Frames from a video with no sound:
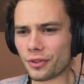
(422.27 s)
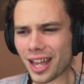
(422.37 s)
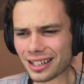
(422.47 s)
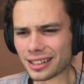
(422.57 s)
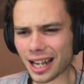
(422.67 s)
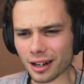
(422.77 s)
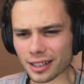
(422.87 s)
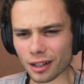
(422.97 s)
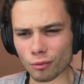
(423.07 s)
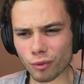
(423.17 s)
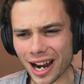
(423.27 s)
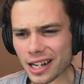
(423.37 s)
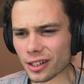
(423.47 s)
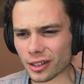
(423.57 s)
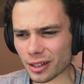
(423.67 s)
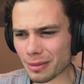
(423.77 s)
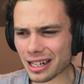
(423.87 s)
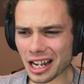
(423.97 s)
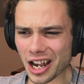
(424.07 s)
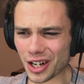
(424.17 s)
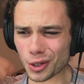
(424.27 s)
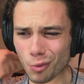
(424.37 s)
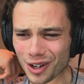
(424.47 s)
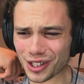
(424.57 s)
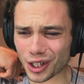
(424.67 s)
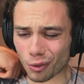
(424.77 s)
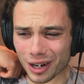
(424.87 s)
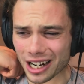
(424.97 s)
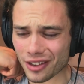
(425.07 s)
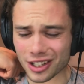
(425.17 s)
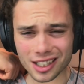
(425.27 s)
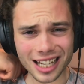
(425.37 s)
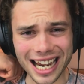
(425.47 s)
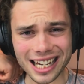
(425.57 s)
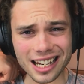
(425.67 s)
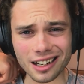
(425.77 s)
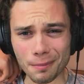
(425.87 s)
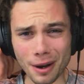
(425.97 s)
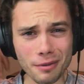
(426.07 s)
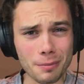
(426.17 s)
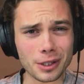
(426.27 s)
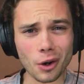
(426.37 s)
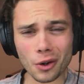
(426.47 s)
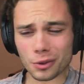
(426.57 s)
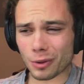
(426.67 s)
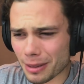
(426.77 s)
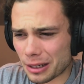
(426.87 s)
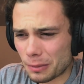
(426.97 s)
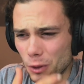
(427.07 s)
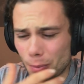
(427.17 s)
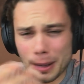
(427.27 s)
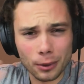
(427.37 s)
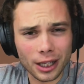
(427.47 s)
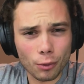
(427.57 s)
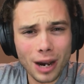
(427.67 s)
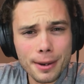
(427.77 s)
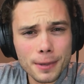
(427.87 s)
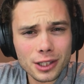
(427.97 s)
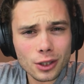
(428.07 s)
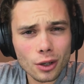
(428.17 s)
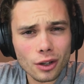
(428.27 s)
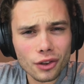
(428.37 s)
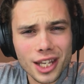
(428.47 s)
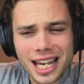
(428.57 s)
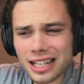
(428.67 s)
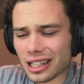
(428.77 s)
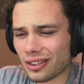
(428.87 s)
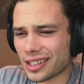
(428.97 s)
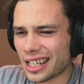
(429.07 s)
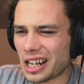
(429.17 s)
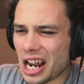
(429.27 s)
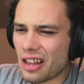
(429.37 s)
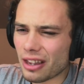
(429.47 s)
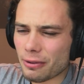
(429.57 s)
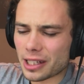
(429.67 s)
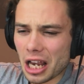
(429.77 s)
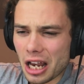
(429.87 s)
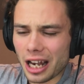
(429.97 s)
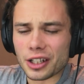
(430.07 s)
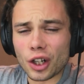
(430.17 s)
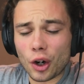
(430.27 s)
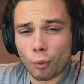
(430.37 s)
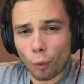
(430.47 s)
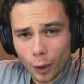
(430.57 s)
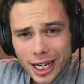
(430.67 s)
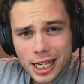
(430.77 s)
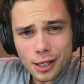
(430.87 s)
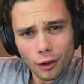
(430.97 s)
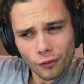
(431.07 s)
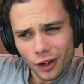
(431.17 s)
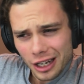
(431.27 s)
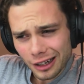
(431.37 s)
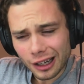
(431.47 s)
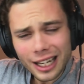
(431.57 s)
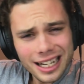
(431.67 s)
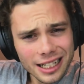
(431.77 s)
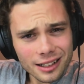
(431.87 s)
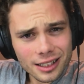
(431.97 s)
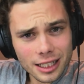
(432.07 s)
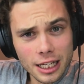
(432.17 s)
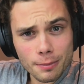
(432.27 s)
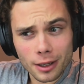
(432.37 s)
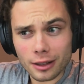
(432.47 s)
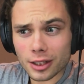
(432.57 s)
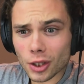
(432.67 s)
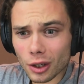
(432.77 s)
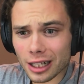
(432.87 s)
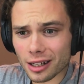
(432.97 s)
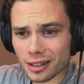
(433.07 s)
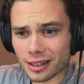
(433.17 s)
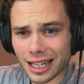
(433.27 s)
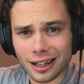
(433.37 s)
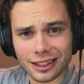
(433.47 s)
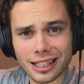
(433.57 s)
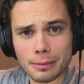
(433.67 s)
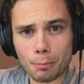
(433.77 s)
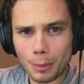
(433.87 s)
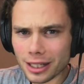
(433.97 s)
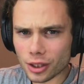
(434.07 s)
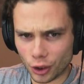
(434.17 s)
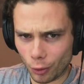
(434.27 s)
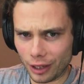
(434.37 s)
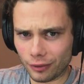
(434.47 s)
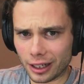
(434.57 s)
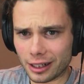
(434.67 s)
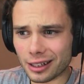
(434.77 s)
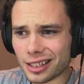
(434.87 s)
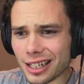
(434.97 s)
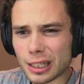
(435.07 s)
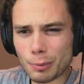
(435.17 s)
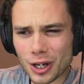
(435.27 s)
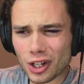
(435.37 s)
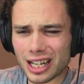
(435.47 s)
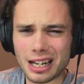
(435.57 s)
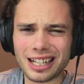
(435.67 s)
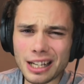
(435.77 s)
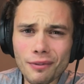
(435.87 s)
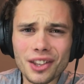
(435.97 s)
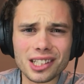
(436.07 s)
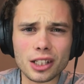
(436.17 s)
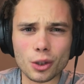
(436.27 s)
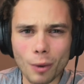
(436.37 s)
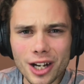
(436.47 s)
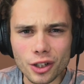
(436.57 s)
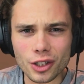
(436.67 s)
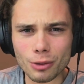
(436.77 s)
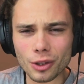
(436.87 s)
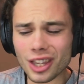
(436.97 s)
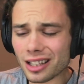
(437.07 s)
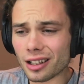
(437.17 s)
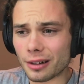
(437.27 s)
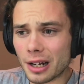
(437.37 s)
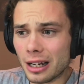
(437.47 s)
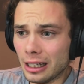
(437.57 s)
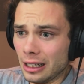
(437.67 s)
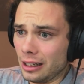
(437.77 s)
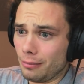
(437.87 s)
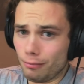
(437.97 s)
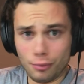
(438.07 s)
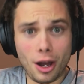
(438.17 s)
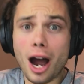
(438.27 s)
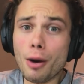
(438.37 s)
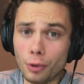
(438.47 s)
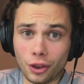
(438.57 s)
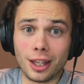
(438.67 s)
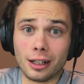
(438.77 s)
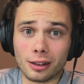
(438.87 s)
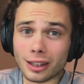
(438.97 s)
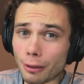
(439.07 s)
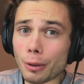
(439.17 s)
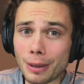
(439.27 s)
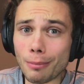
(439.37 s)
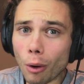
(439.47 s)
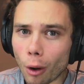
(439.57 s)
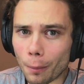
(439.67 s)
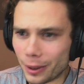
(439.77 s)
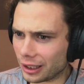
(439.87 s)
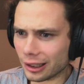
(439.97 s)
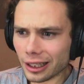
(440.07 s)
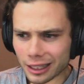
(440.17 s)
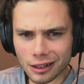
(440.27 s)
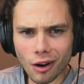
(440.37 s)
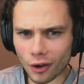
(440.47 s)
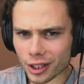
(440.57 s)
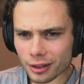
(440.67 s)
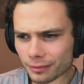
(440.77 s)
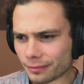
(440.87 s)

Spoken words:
That sounds outrageous. I mean, to what degree are they just taking it above and beyond? I mean, do people get away with certain things? Like I said, there is a degree of leniency, but it certainly doesn't sound like there's much degree of leniency, especially given the situations. I would think that there would be more, but clearly not.